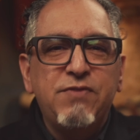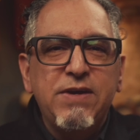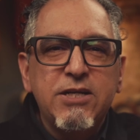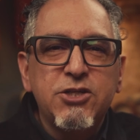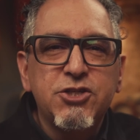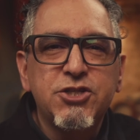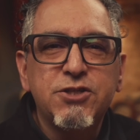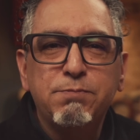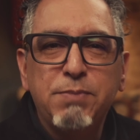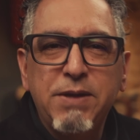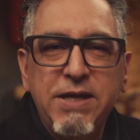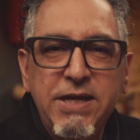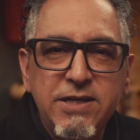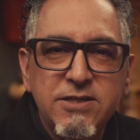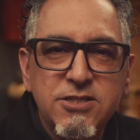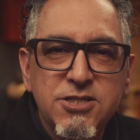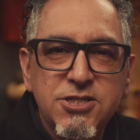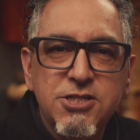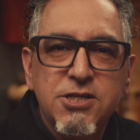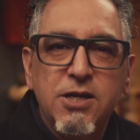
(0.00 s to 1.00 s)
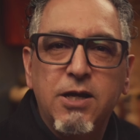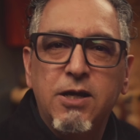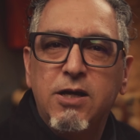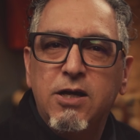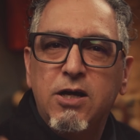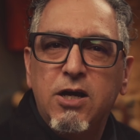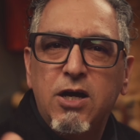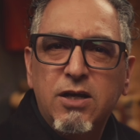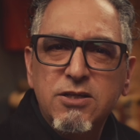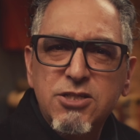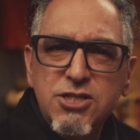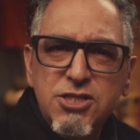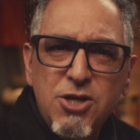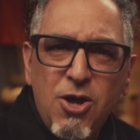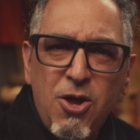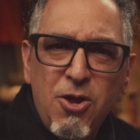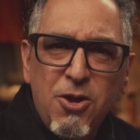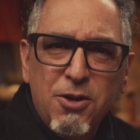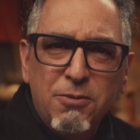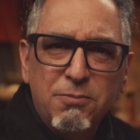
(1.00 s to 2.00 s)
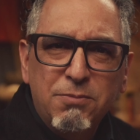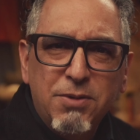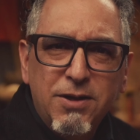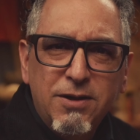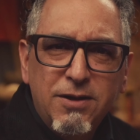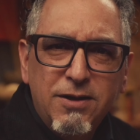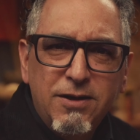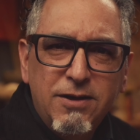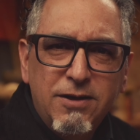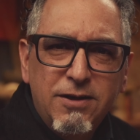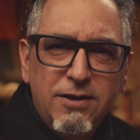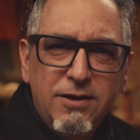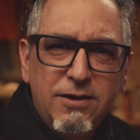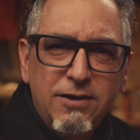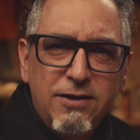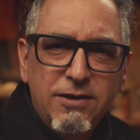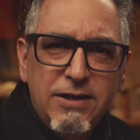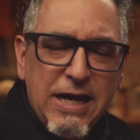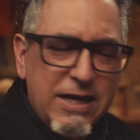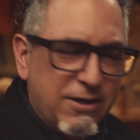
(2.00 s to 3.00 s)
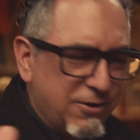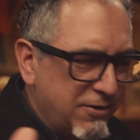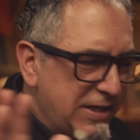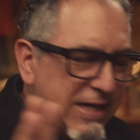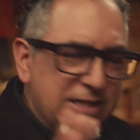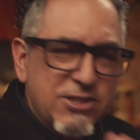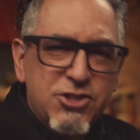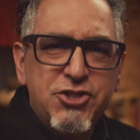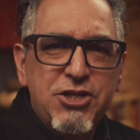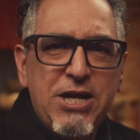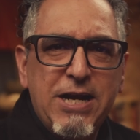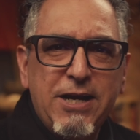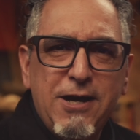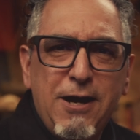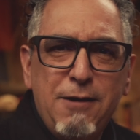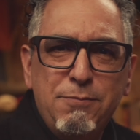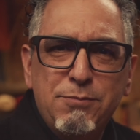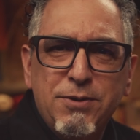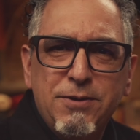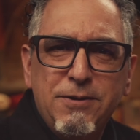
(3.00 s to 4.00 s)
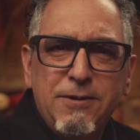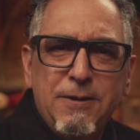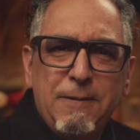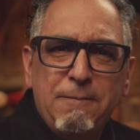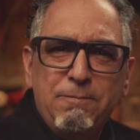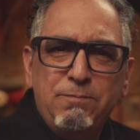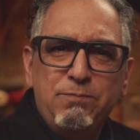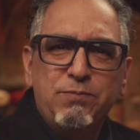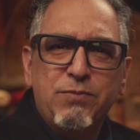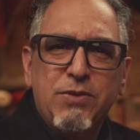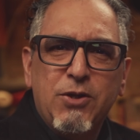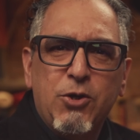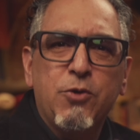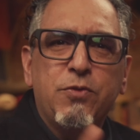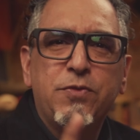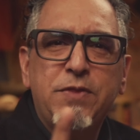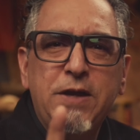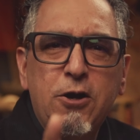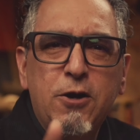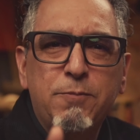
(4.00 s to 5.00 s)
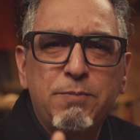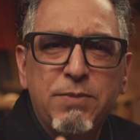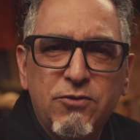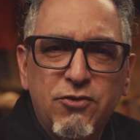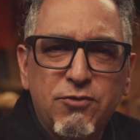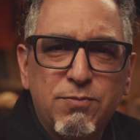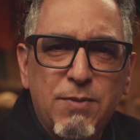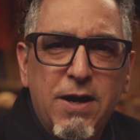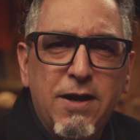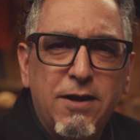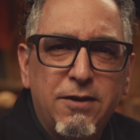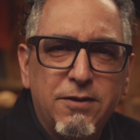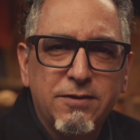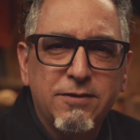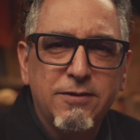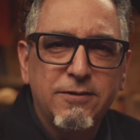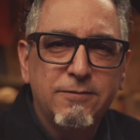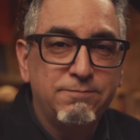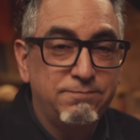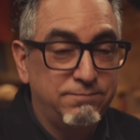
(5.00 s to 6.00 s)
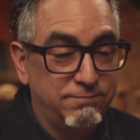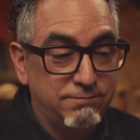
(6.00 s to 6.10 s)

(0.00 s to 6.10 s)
finished piece a psalm. At her next checkup, her therapist smiled.